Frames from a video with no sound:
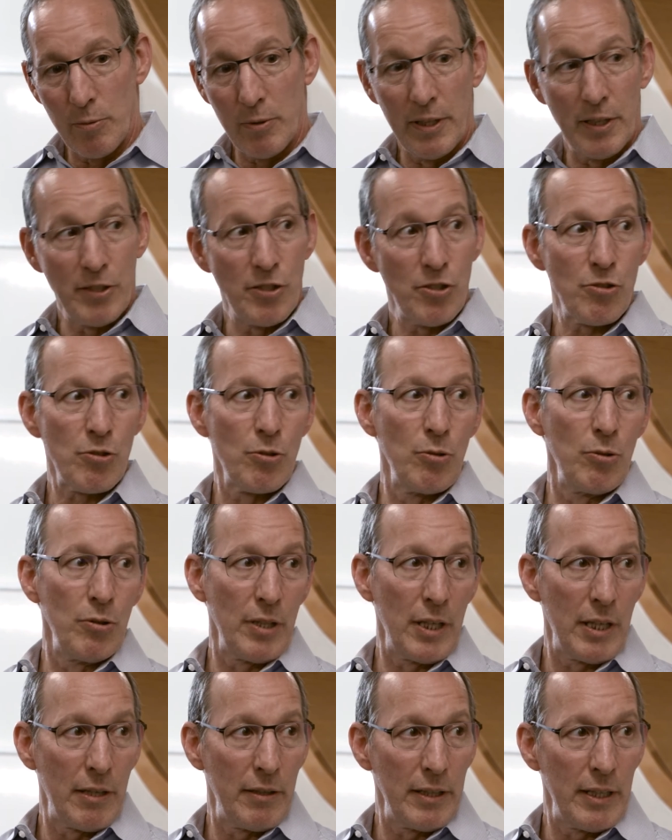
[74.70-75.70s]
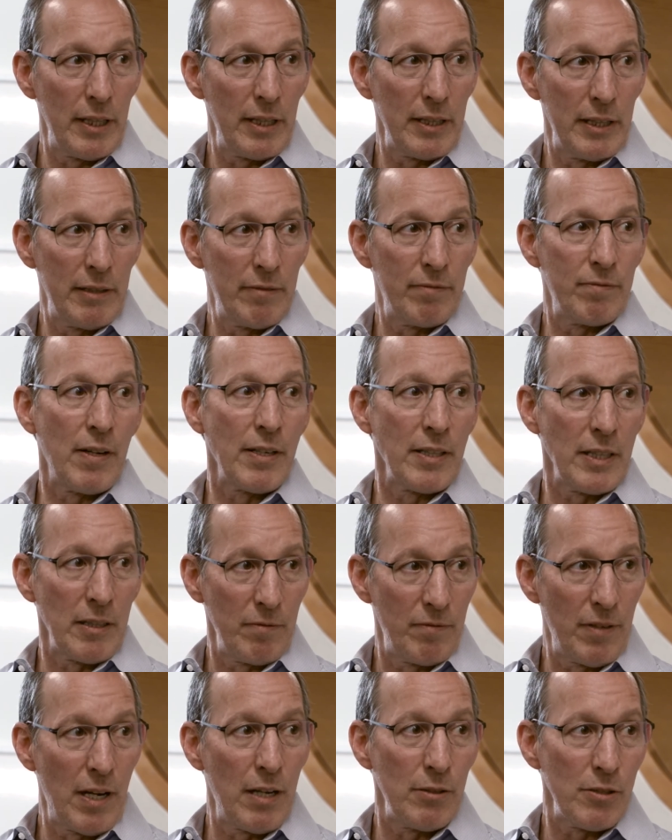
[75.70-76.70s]
the religious school area, if
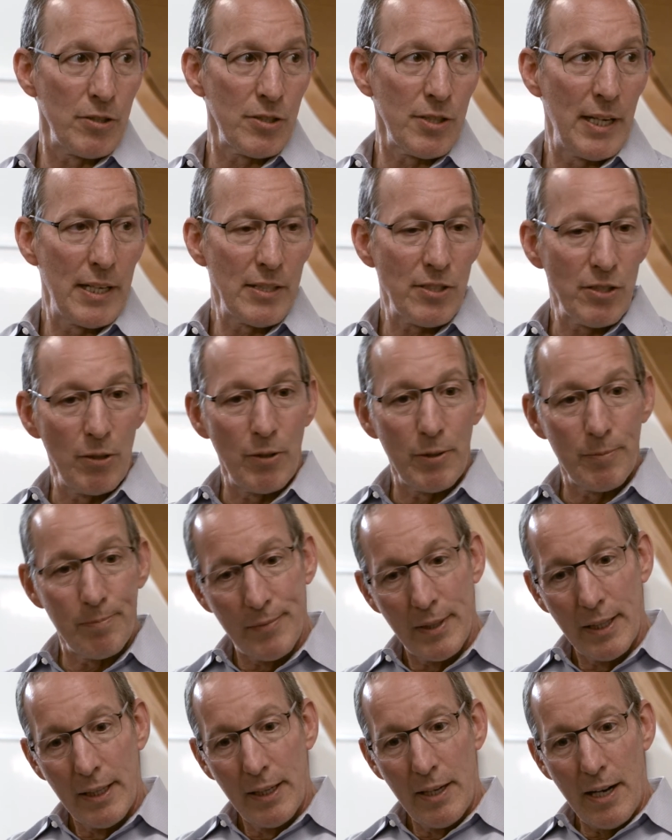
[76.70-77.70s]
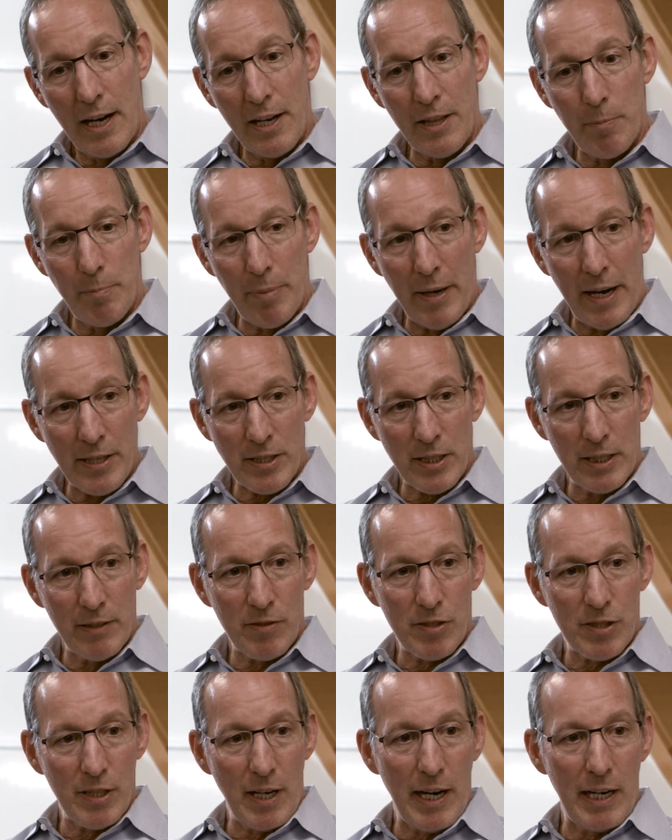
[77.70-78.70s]
funding follows that. So on the
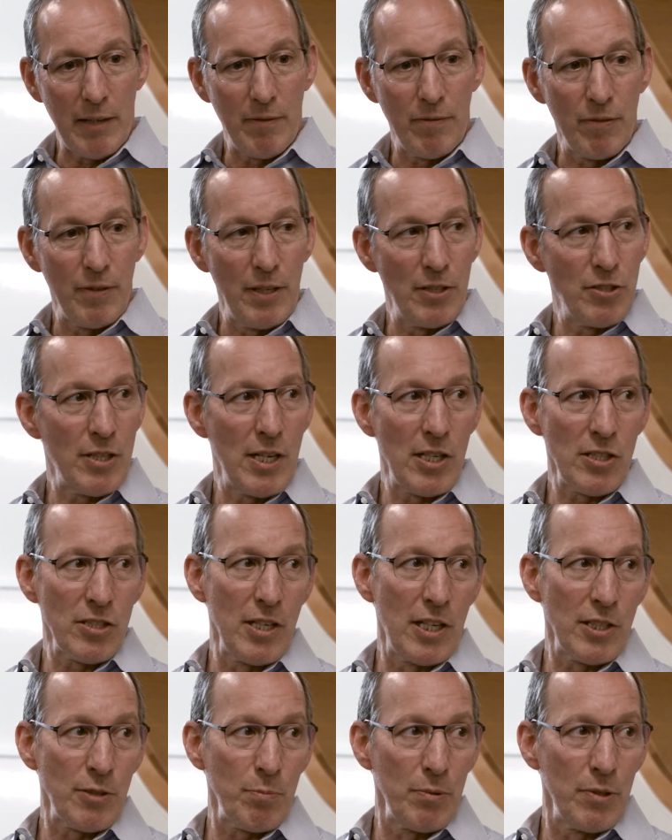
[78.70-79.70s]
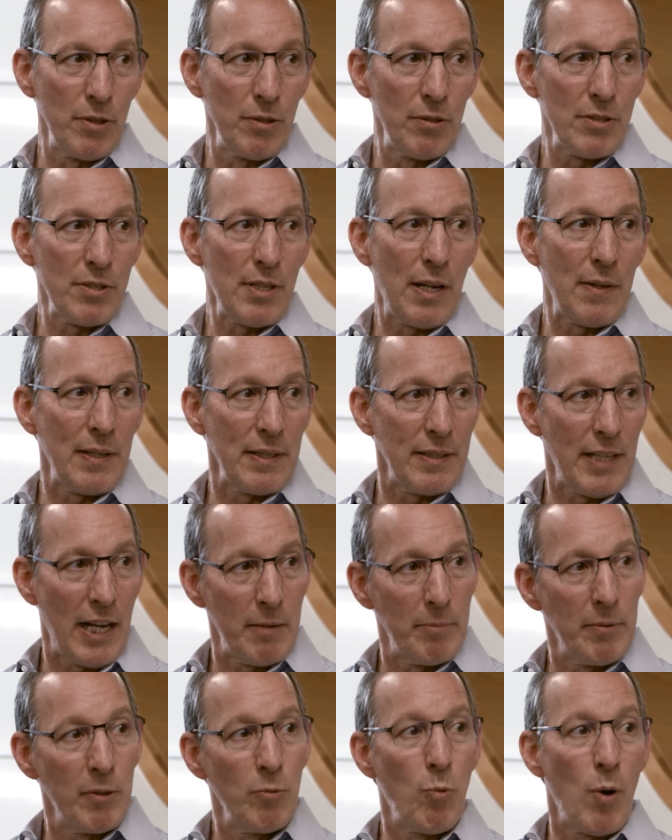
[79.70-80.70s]
positive side for education entrepreneurs, I think
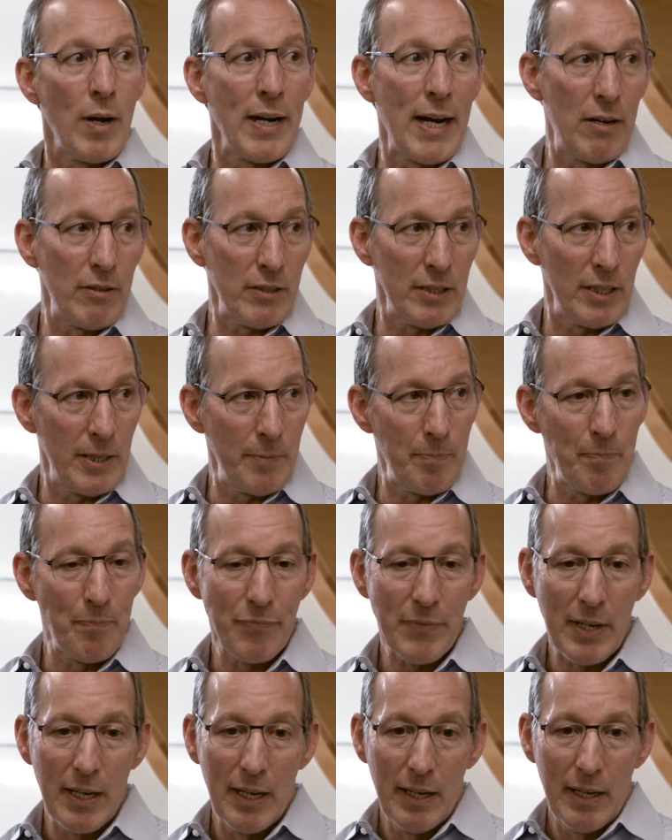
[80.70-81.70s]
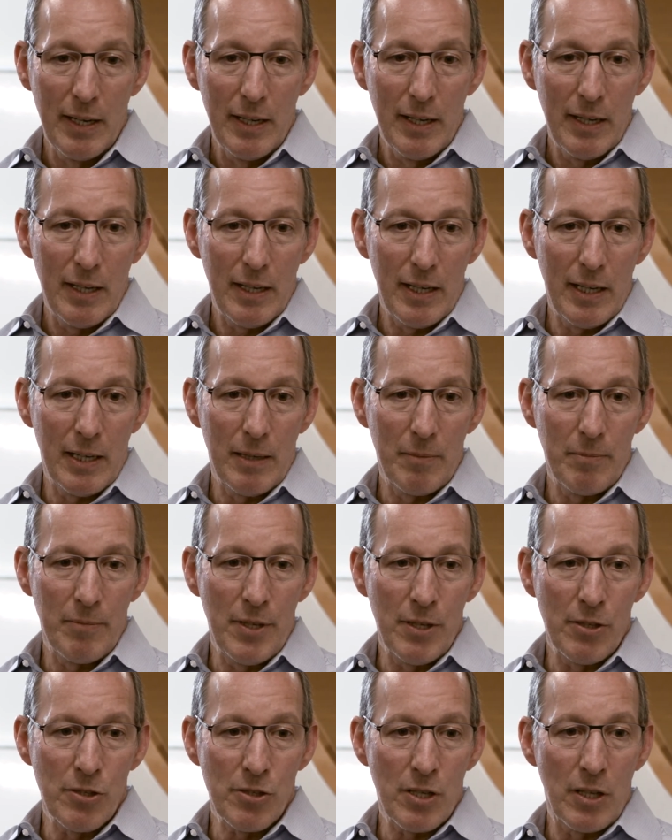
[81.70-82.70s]
that'll be one outcome.
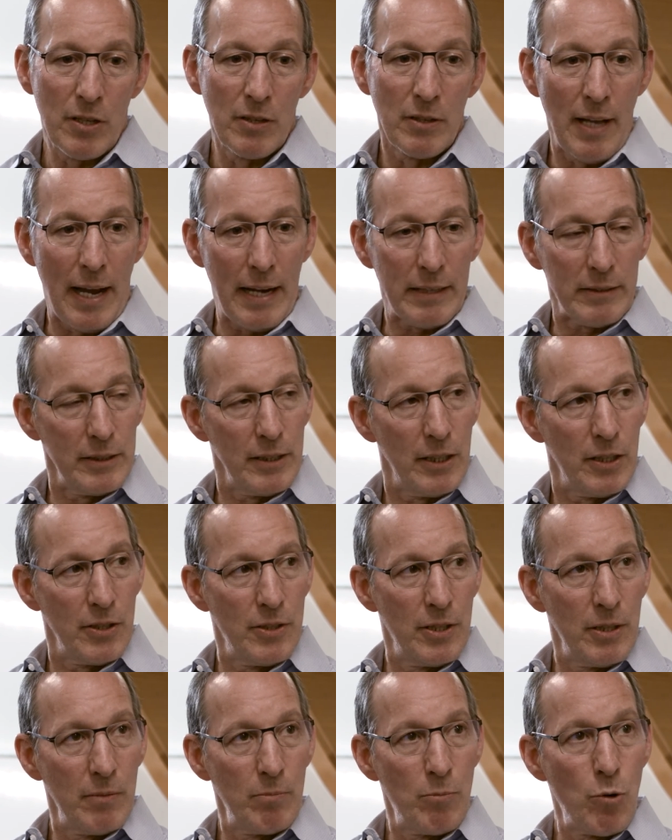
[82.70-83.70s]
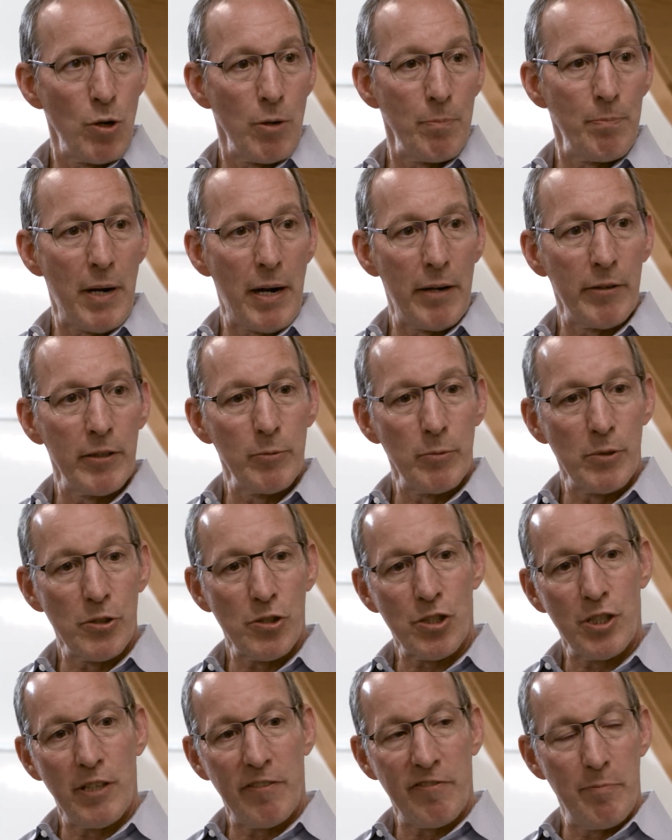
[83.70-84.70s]
There's a likelihood that more power
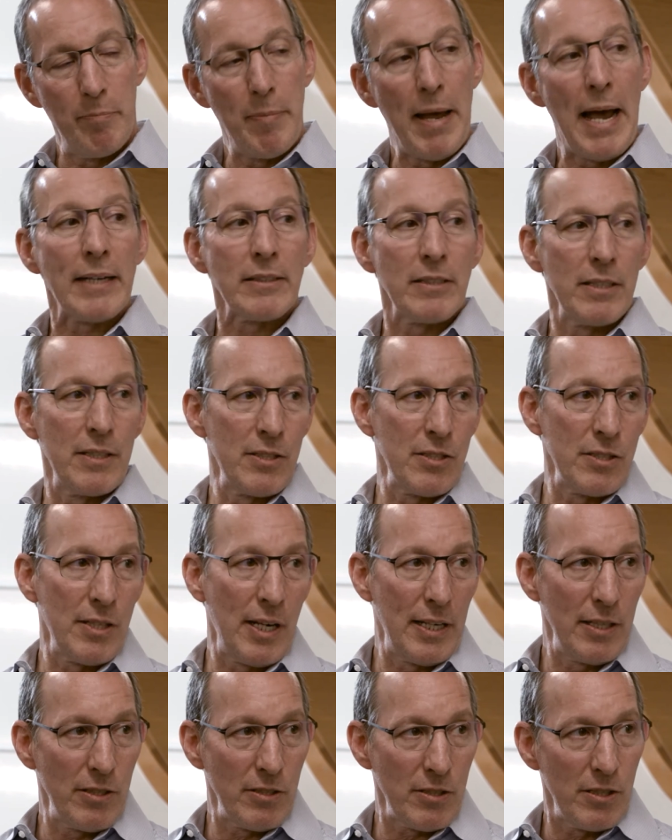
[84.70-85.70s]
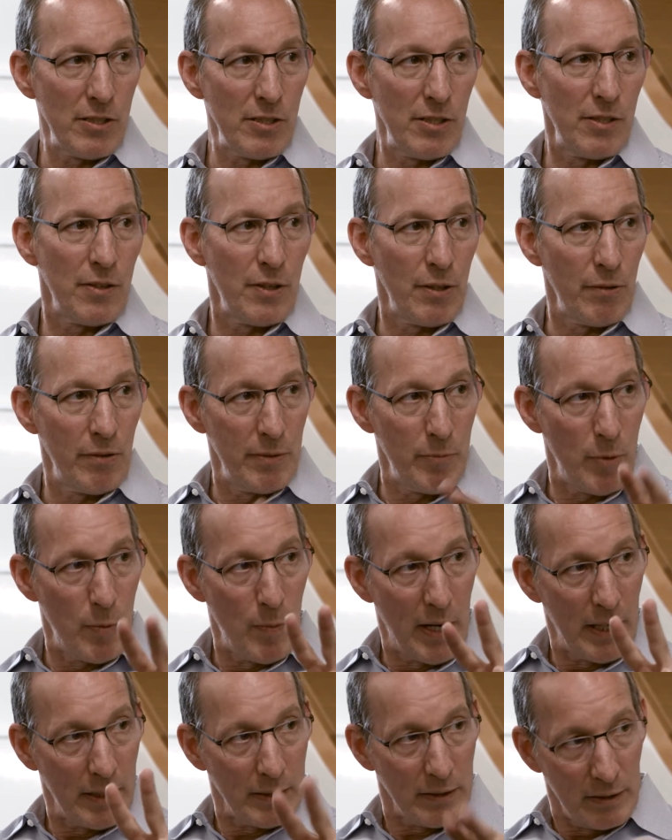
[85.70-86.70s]
will shift back to the states, because in theory
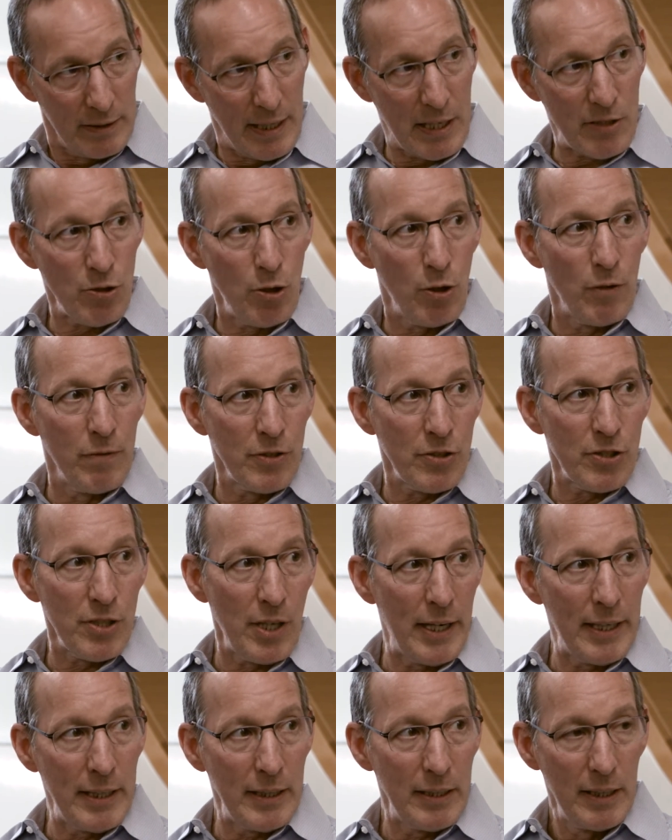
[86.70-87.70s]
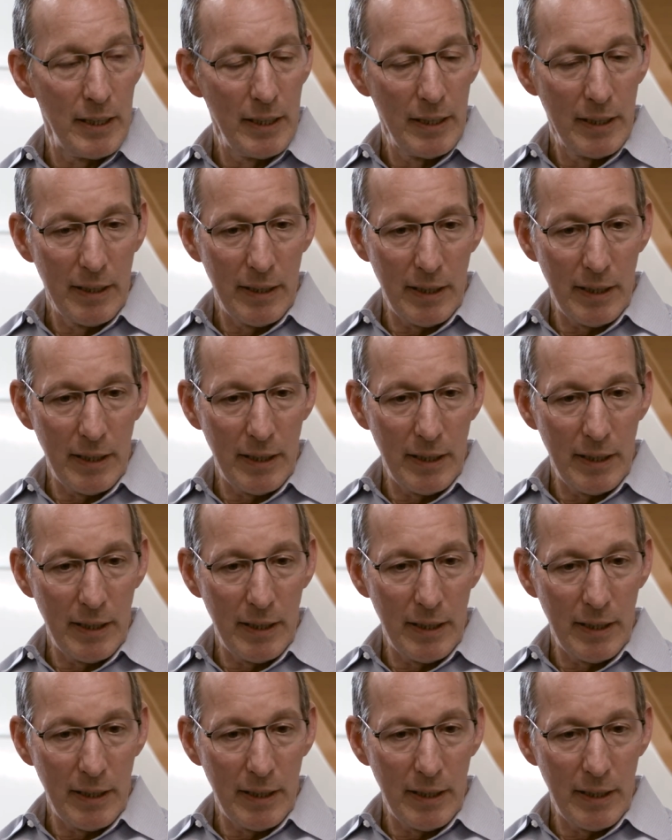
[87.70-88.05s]
we want less oversight